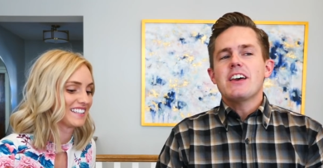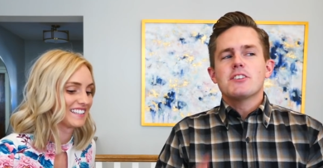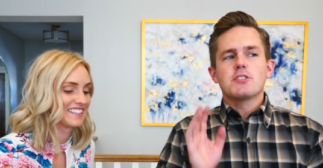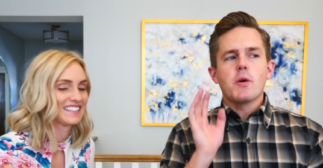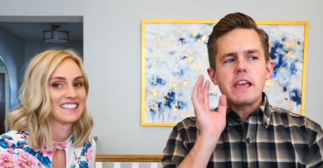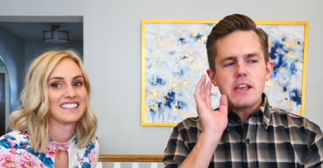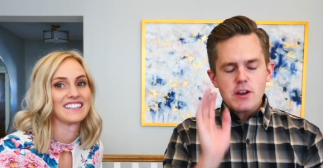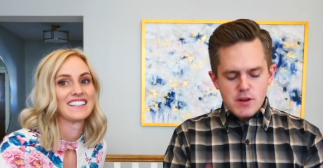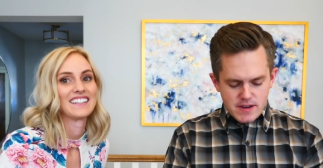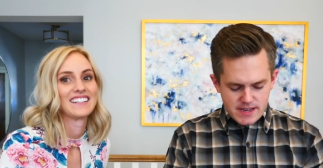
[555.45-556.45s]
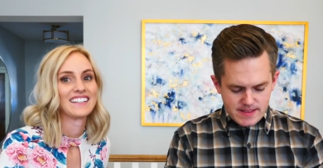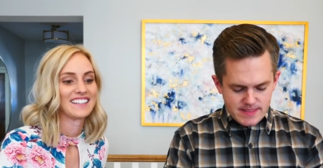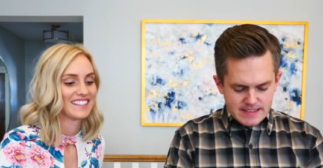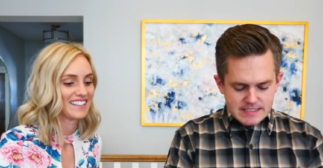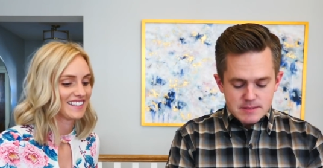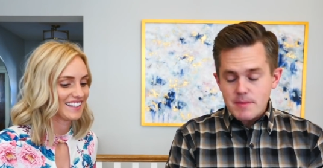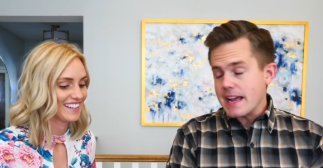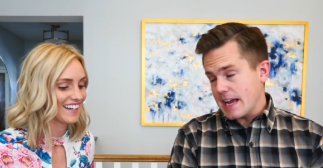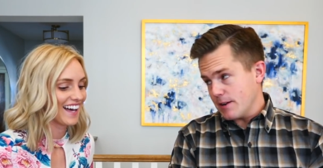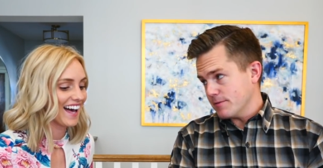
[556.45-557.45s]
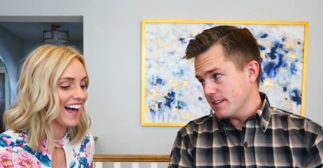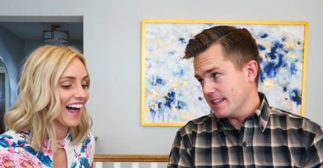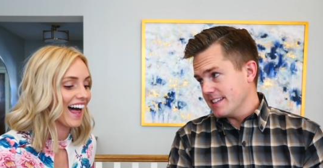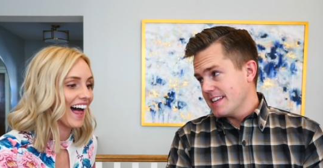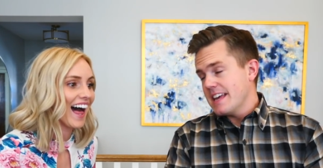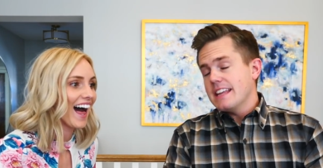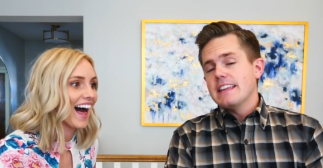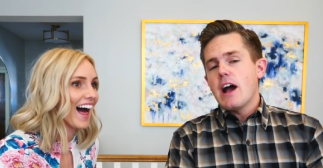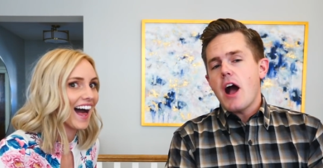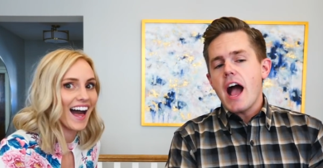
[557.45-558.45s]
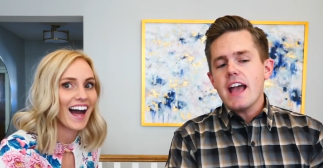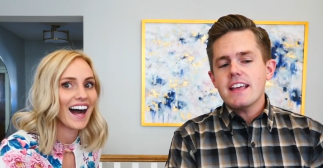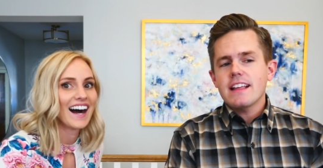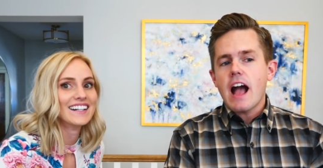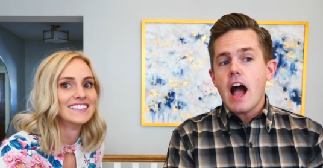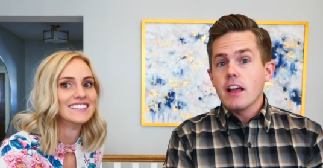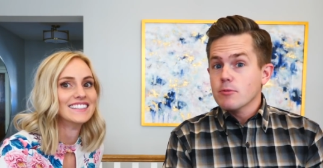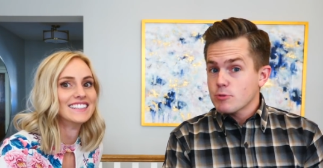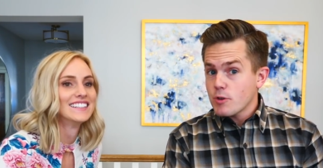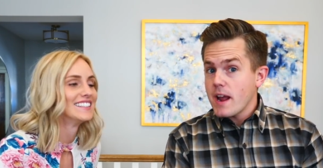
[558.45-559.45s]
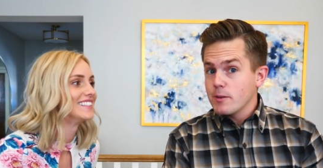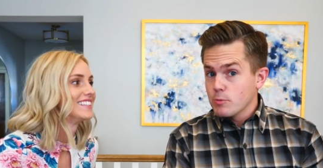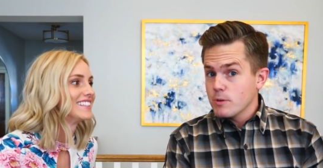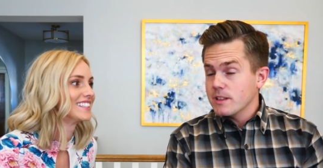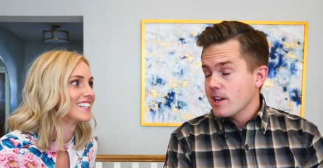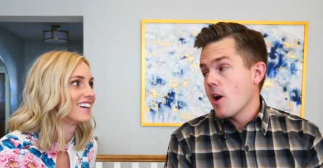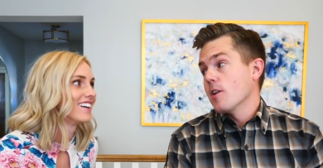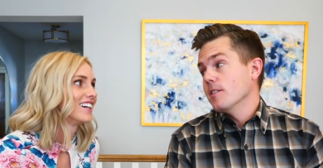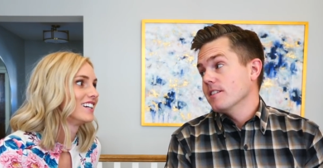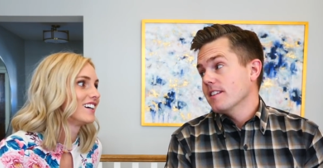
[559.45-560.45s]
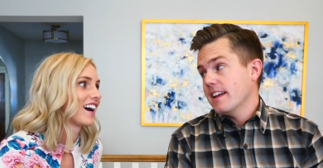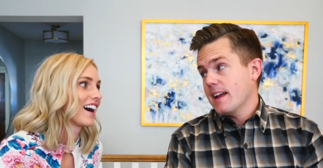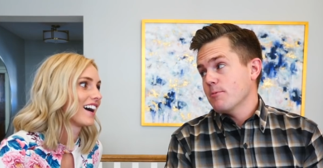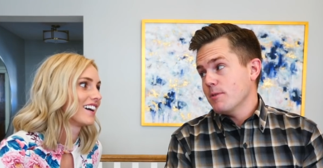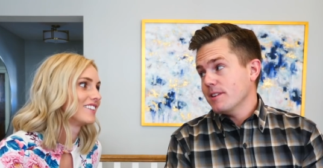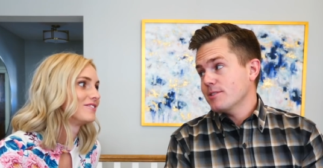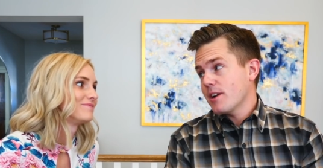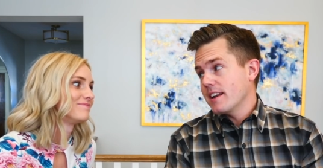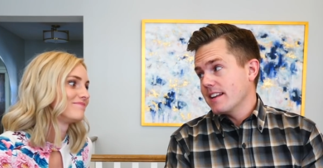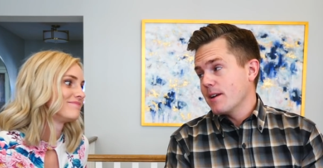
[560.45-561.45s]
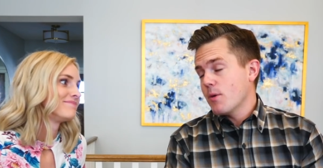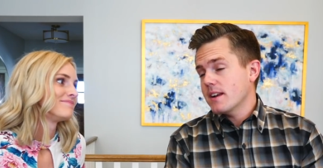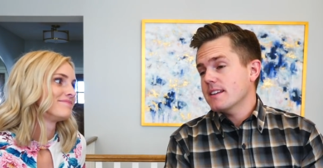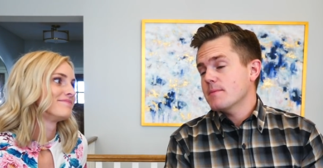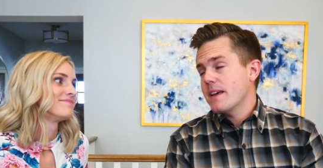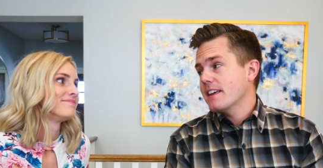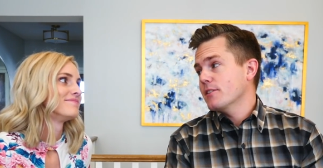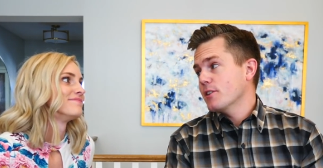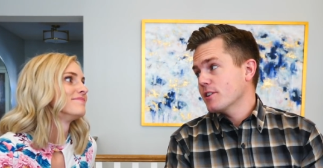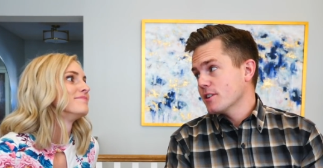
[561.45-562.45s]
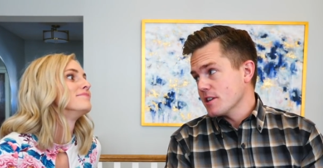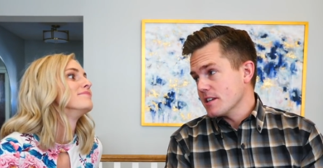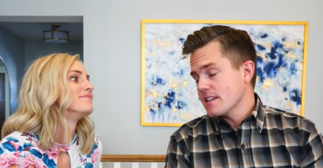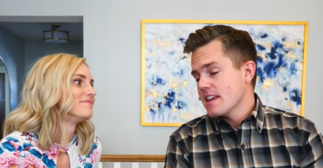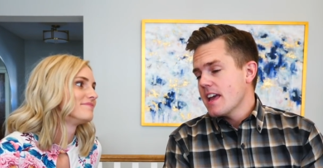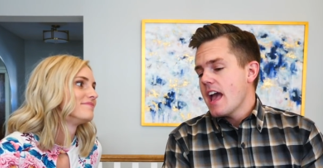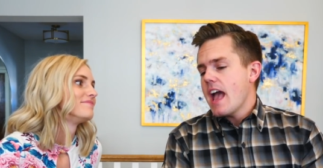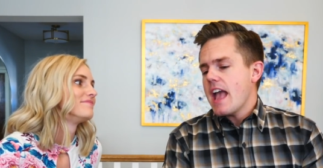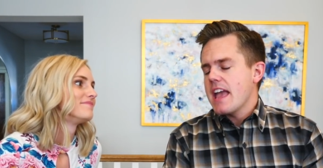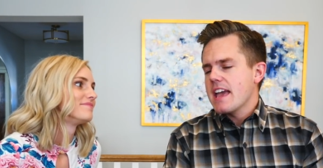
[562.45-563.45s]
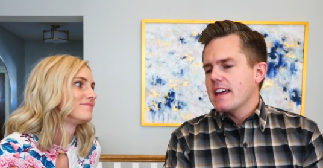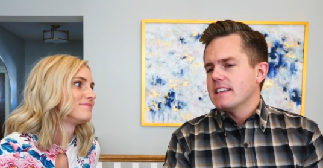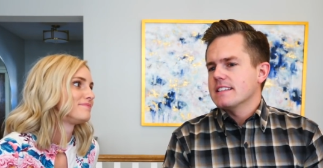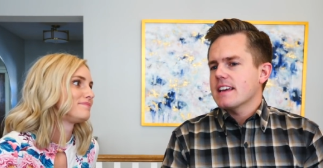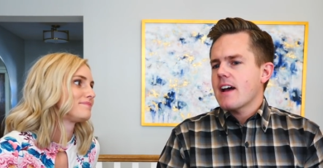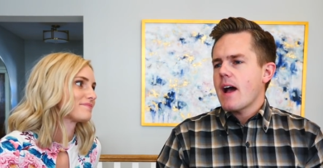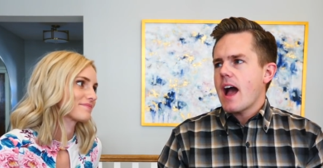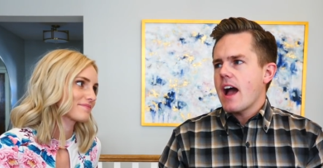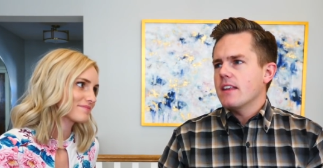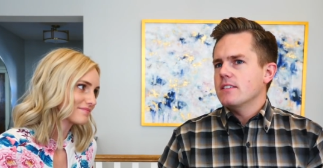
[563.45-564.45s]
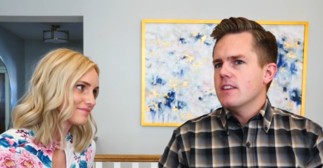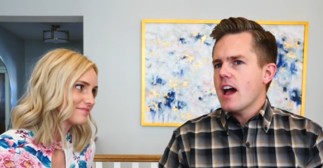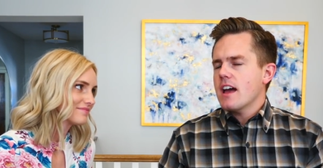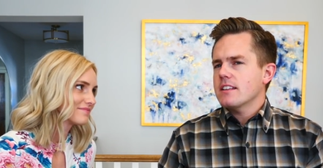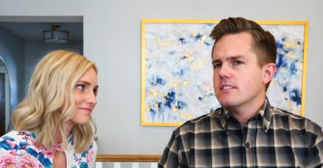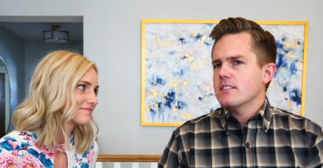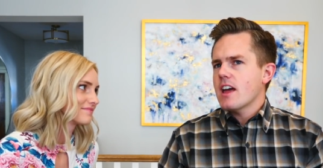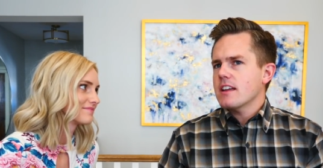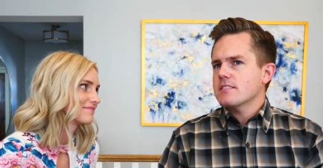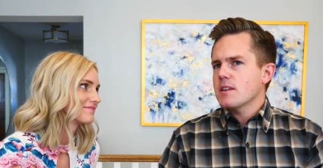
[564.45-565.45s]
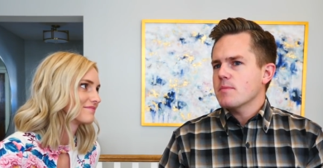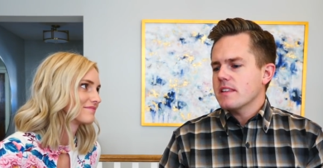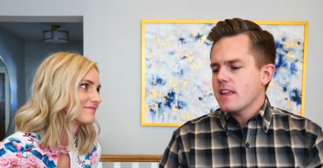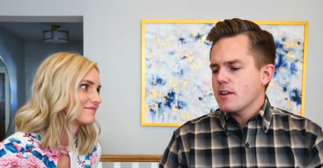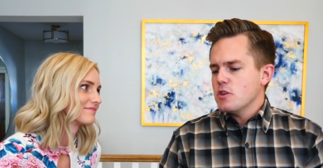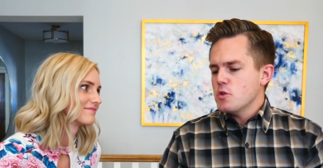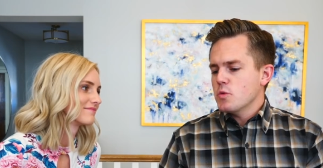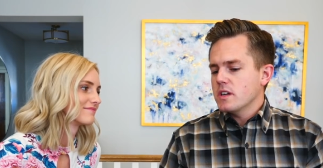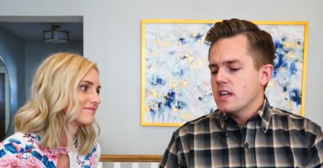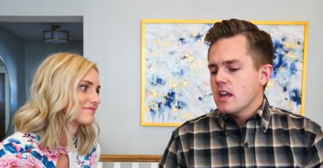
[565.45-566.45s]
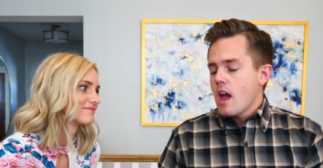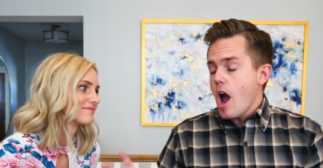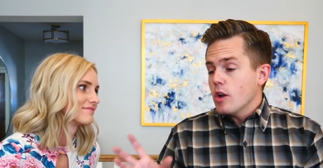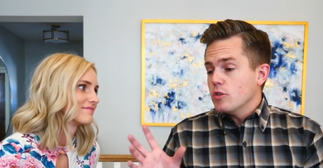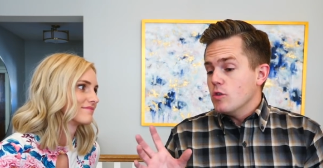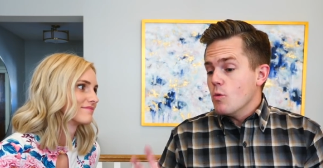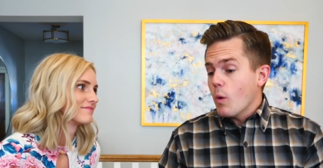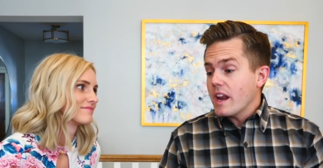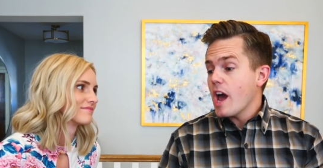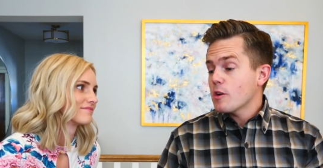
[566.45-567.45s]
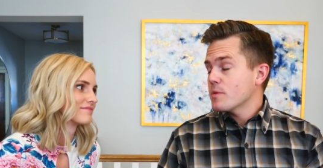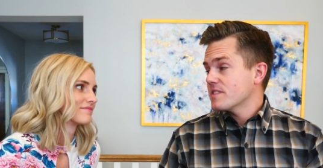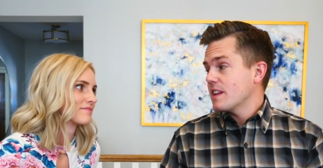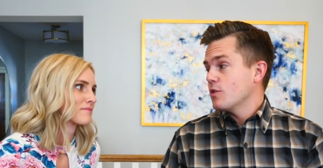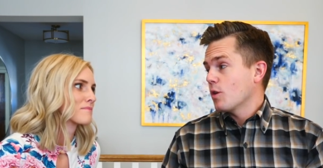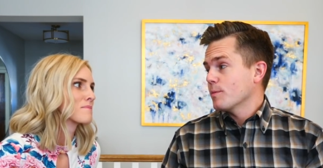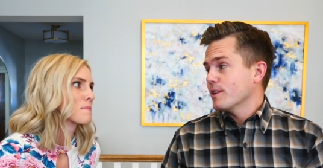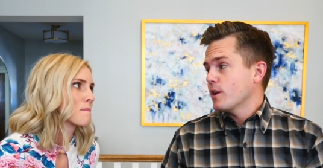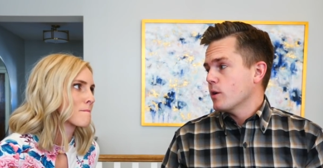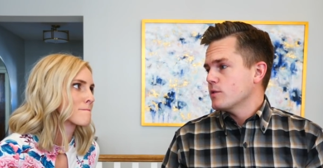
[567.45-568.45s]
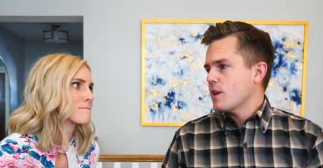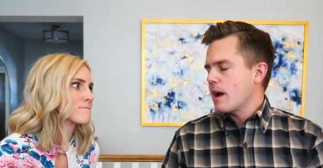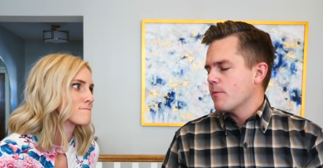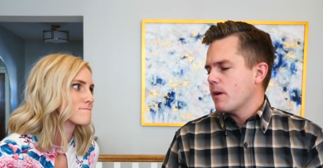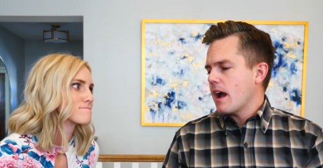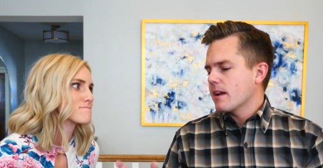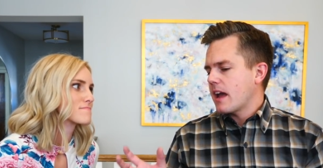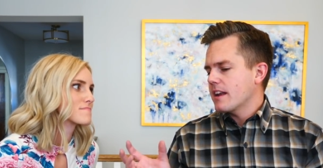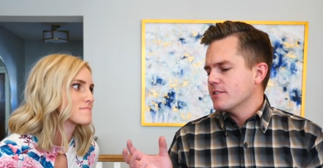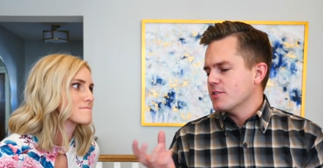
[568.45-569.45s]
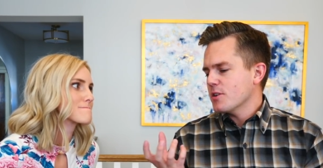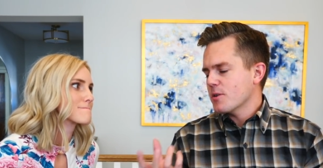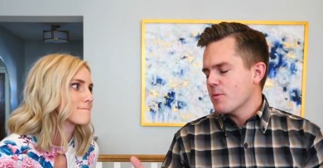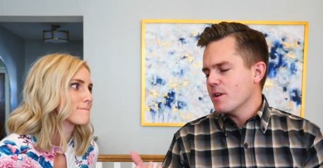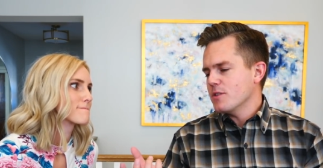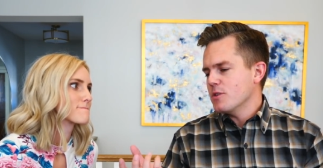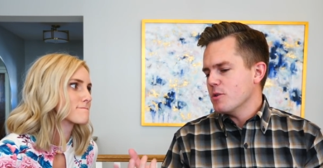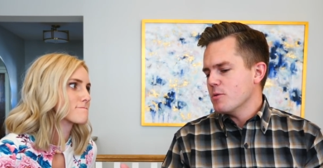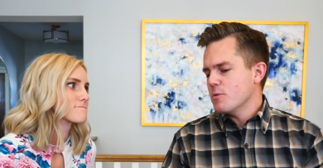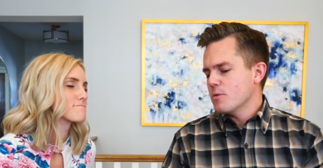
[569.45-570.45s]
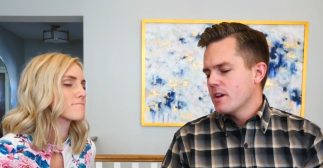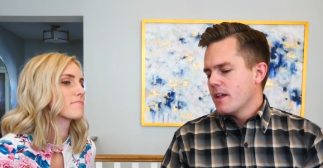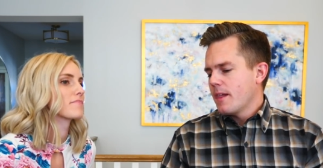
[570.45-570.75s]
Speaker 1: So here, this is my outfit. Now I, I tried really hard. Like I really tried and I wanted to make it look good and not, not something that you would 100% normally go to. I, I kind of took what you